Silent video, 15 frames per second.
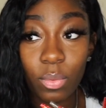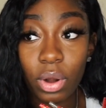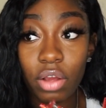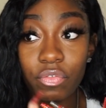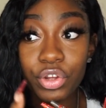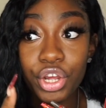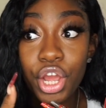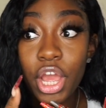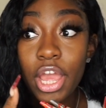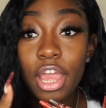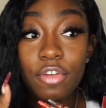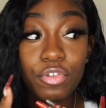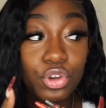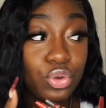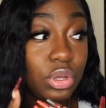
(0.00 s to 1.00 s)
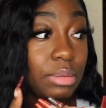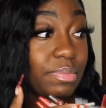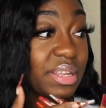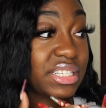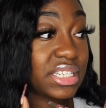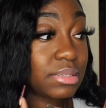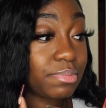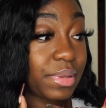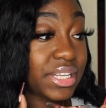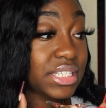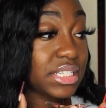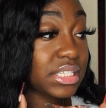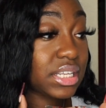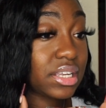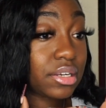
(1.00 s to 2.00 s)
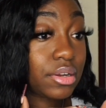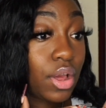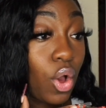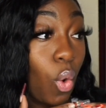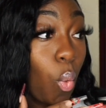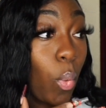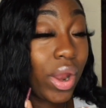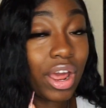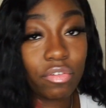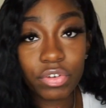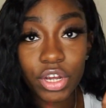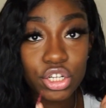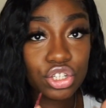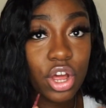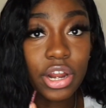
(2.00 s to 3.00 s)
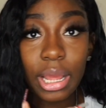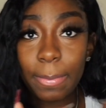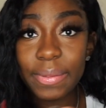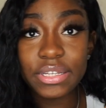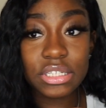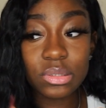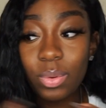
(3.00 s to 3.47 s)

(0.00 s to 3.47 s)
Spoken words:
Whatever, if you're doing business in whatever you're starting a business,